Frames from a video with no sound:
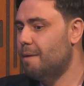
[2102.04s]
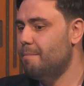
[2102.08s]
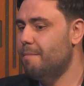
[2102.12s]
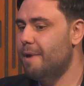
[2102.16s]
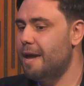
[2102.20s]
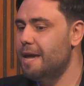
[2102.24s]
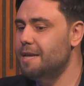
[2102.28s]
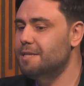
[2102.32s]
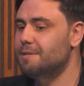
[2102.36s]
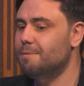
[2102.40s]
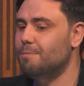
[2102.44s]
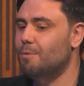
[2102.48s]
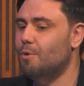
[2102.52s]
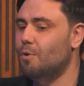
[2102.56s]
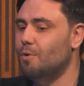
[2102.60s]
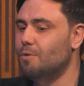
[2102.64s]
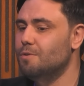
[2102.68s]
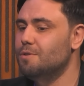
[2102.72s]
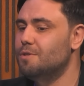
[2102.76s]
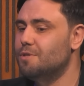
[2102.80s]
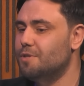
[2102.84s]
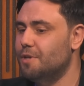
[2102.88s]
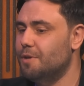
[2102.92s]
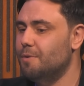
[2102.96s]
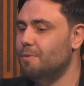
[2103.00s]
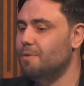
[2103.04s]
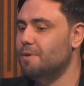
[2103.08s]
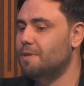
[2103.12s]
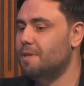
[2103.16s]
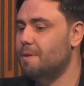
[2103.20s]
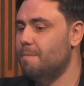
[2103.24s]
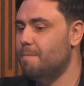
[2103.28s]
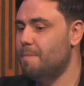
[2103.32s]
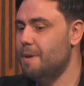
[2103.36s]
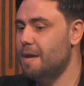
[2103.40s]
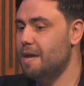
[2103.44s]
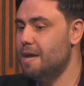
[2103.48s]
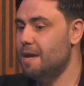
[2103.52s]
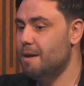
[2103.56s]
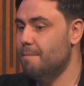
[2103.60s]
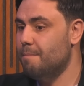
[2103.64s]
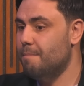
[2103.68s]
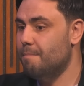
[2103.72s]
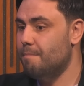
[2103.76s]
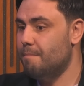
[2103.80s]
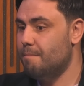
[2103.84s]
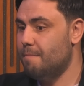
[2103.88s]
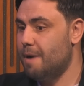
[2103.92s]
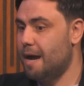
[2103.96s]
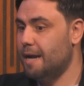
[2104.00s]
makes him unsuited to be a
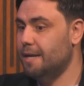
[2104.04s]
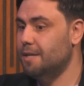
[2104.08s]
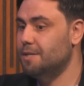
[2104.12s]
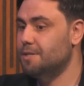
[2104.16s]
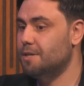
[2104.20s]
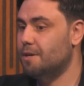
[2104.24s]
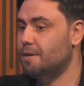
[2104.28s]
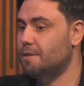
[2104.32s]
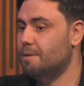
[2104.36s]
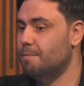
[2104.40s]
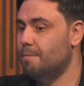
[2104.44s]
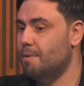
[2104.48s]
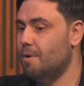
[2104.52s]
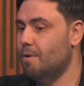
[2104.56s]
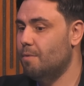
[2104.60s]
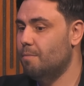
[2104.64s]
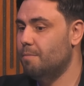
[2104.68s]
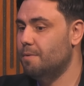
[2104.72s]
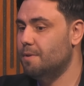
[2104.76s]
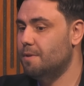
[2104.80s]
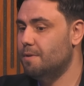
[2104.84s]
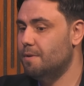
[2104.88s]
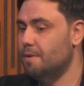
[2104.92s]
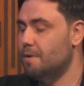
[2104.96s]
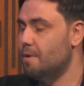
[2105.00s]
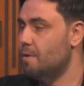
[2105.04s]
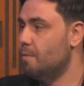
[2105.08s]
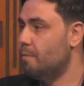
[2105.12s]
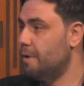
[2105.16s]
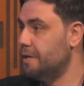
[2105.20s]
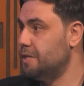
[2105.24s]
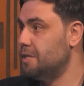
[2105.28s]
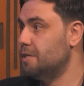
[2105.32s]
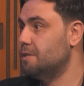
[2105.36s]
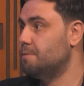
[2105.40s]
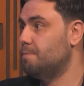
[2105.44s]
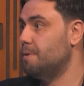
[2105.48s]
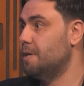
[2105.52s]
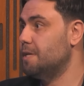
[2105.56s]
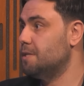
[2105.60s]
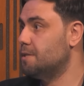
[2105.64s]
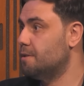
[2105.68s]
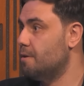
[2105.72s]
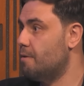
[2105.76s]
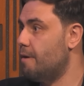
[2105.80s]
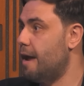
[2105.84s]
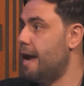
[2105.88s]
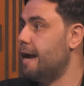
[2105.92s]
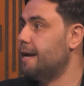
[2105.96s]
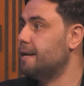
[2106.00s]
manager at the moment, which is his
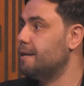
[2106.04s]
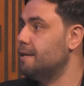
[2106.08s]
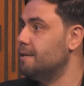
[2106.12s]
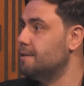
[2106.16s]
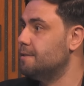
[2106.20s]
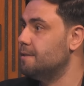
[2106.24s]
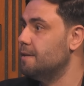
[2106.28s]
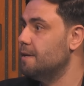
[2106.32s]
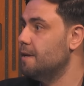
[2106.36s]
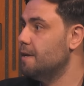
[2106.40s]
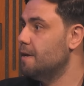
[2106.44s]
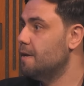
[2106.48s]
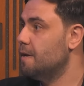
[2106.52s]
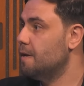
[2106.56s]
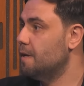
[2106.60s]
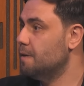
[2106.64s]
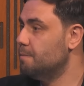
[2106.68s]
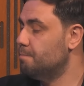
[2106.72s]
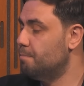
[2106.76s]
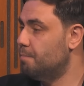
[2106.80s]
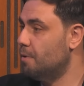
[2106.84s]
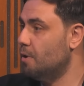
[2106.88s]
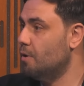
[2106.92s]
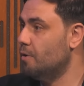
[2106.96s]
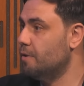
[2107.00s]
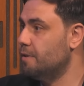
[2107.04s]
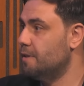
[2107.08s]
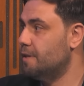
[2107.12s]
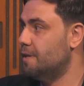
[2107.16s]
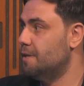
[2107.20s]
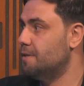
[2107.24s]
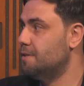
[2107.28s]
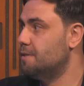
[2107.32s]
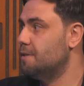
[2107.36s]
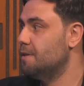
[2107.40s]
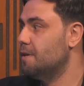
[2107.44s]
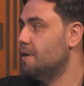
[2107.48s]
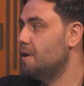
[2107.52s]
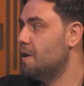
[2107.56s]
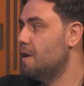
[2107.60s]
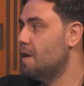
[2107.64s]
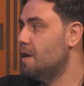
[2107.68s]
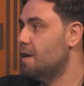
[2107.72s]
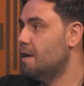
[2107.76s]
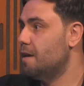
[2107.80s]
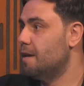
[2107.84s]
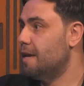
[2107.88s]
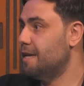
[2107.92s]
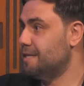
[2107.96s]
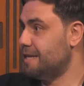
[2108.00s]
directness, his bluntness,
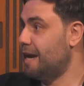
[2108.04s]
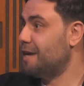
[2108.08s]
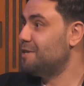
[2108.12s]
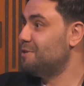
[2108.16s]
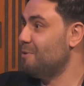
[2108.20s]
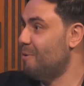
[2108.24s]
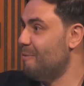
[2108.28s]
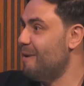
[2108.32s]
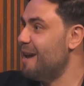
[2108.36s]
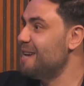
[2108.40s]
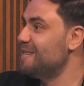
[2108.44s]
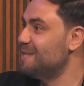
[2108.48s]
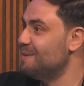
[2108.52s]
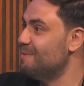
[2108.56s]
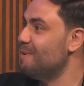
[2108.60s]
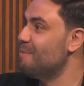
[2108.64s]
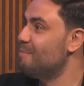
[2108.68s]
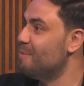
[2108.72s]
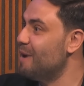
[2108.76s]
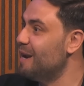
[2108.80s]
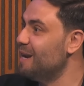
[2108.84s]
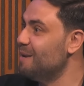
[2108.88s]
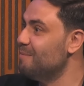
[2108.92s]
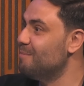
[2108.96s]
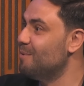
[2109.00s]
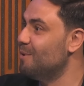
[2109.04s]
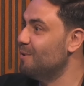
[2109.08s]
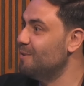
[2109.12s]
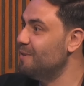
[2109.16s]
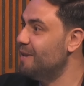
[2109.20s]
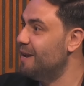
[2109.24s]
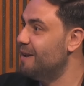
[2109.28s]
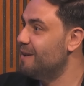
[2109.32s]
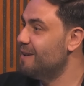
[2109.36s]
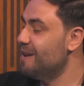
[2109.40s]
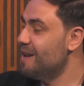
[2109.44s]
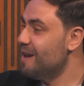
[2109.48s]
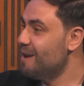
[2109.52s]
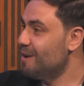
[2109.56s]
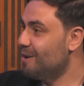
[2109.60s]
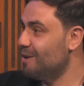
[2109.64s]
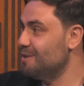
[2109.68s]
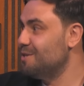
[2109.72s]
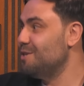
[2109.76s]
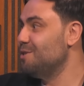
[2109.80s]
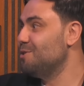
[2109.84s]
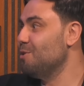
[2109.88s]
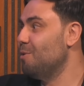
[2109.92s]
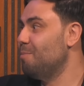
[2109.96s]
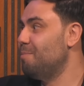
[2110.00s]
is actually what makes him a brilliant pundit. Yes, because
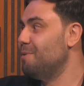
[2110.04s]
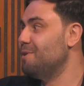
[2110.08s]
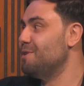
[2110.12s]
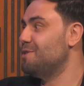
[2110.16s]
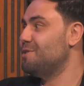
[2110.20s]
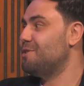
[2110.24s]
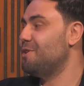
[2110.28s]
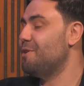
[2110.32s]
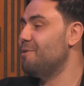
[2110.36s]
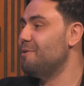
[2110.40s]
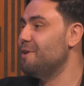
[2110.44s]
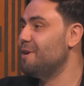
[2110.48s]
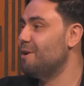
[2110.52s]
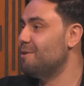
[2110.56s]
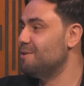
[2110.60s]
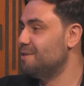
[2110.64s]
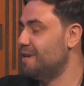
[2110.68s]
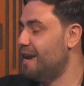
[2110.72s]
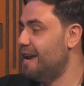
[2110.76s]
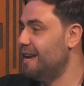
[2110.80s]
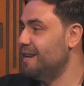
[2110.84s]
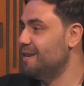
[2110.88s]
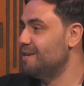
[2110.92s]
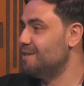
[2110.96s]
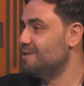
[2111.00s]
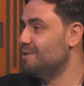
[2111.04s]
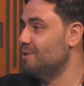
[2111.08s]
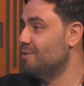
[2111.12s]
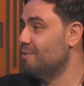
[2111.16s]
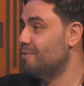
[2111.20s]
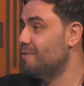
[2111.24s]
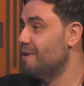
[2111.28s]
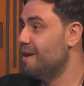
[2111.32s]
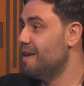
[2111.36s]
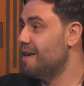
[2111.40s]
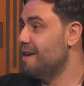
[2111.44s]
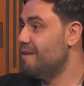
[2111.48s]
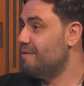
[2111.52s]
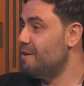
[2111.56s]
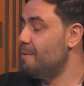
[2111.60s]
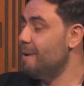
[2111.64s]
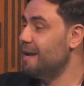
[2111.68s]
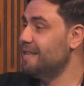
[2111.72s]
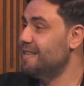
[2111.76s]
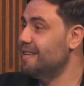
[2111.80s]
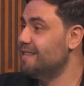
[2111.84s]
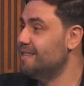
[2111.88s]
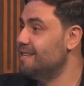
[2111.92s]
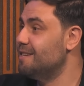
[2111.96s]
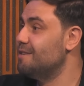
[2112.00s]
he's up in the studio saying this stuff. If he
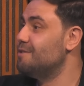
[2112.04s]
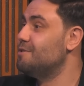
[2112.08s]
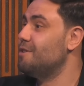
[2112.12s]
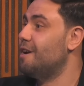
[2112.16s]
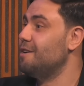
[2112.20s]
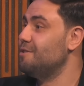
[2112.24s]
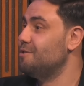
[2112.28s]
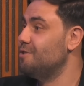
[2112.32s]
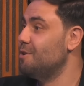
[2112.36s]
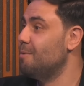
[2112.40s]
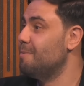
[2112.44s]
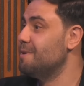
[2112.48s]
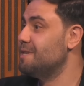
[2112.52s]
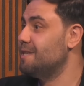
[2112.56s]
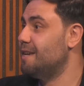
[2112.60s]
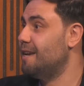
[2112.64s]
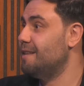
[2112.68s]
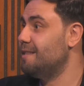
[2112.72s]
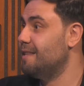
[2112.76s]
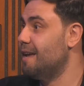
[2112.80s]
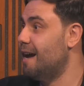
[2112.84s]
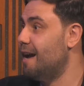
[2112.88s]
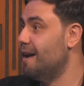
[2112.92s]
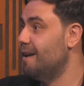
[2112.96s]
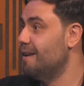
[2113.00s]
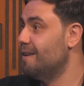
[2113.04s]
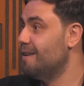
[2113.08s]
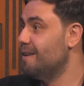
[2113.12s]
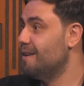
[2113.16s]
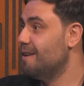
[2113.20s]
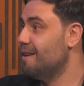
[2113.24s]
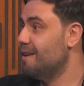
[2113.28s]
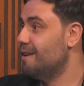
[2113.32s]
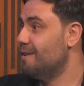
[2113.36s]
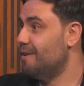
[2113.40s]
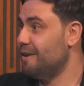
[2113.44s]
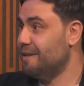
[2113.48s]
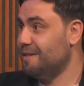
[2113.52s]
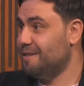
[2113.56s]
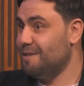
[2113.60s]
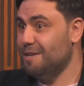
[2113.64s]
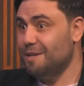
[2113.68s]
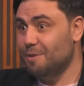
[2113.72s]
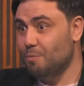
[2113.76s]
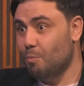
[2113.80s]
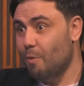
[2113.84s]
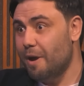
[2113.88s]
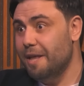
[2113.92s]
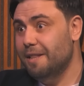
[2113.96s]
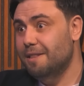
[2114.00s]
went into the dressing room and said that, like,
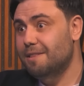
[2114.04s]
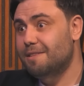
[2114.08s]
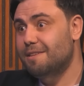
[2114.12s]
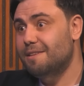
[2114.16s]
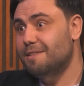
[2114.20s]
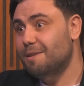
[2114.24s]
they'd wilt.